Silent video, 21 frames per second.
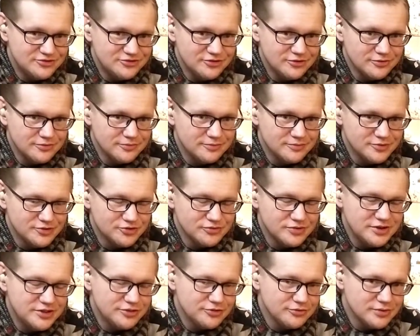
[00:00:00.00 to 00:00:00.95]
So
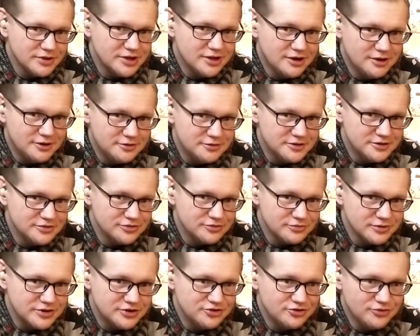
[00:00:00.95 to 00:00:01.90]
between 300 and
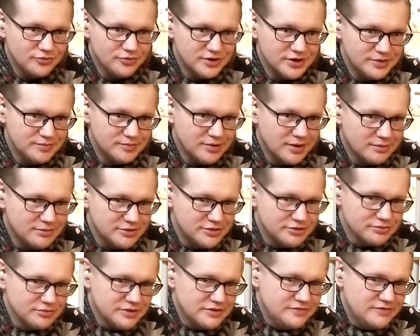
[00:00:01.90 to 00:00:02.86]
320, probably
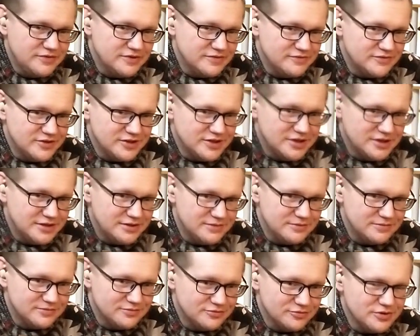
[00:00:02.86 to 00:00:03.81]

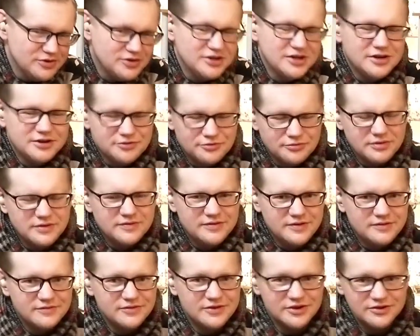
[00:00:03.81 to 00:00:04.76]
315, 310 to
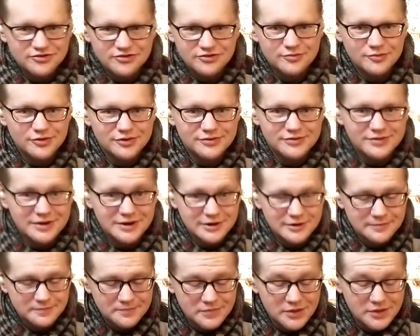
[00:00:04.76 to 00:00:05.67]
315, somewhere in there.